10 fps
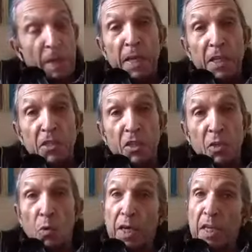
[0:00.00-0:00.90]
piece of the
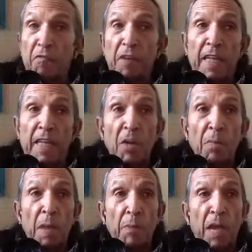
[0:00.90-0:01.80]
work. In fact, I
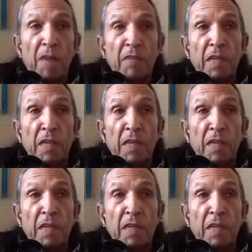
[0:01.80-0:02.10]
remember having a